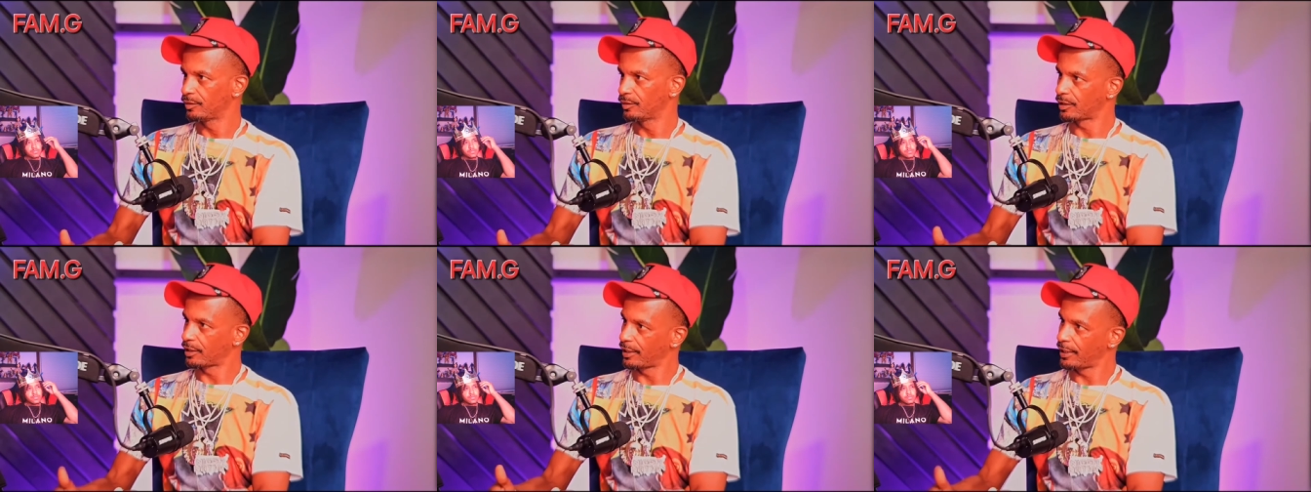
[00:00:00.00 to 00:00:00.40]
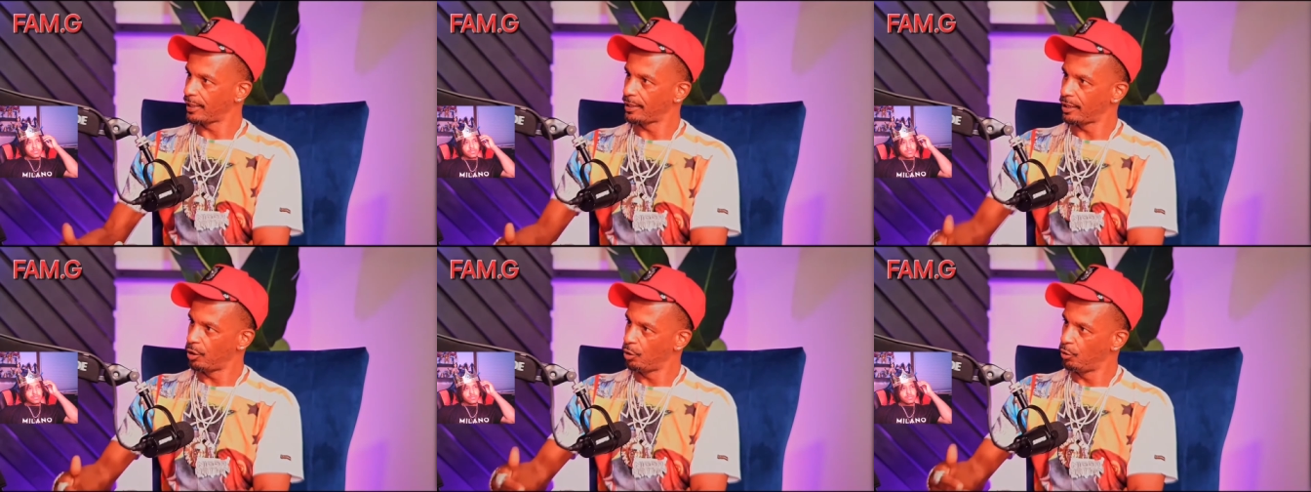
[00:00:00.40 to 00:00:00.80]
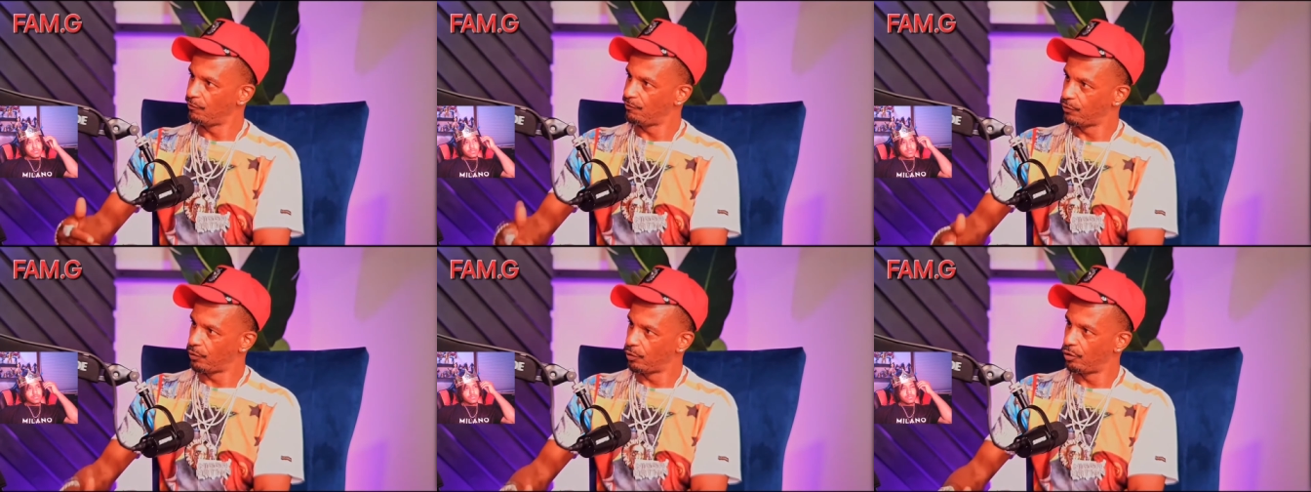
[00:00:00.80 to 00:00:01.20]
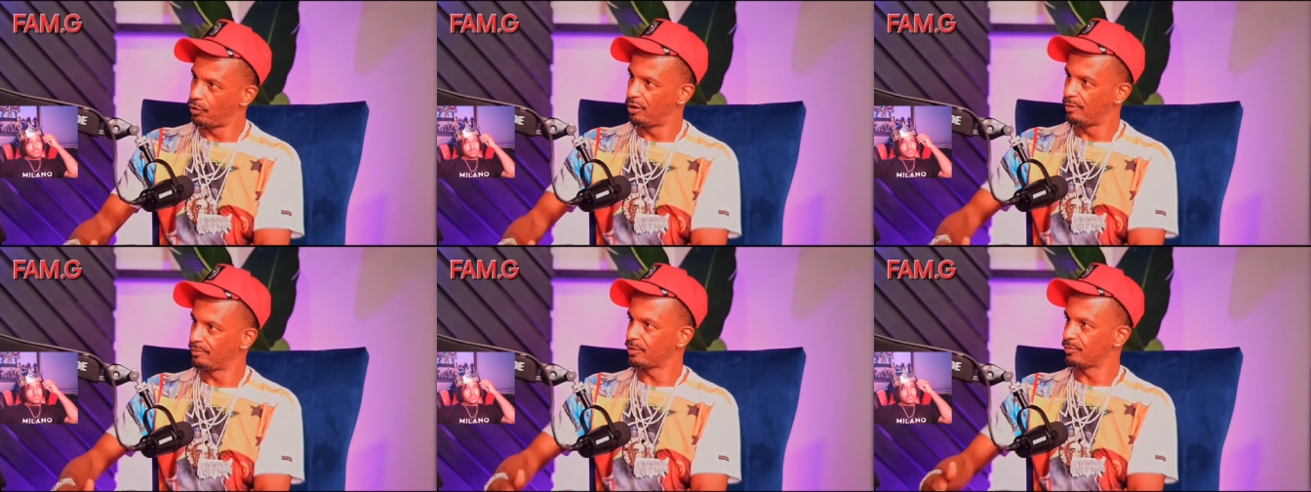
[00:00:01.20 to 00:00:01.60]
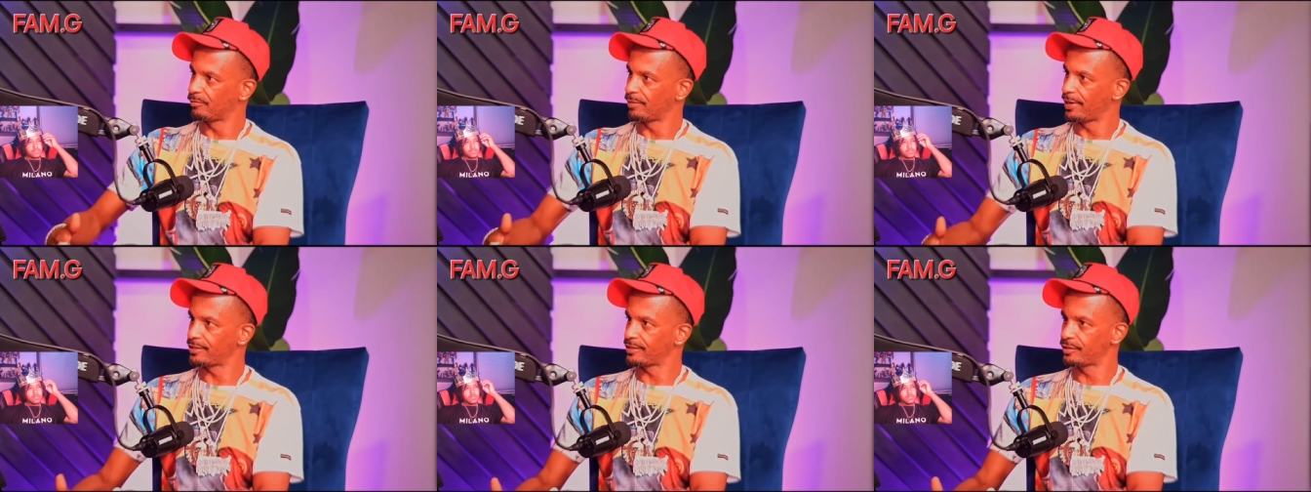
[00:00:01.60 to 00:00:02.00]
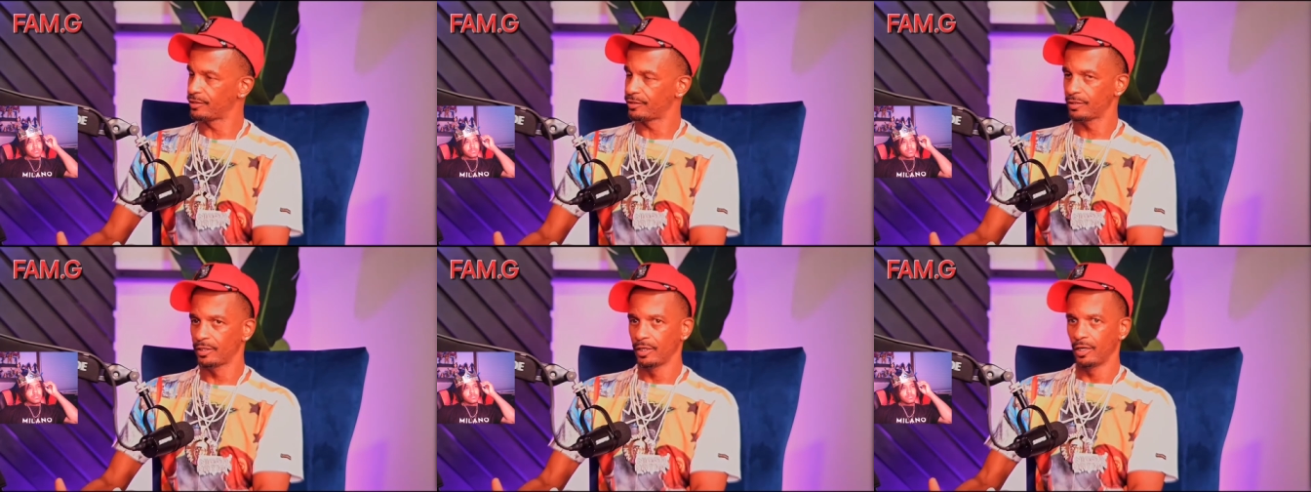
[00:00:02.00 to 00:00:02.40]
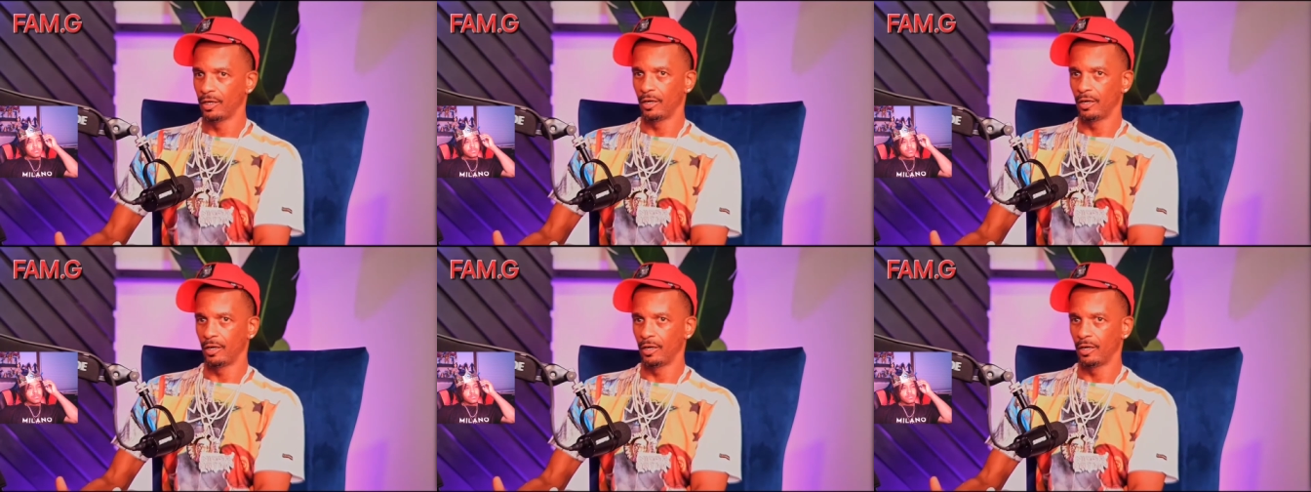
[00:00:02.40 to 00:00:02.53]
The Klan owned farms and ranches.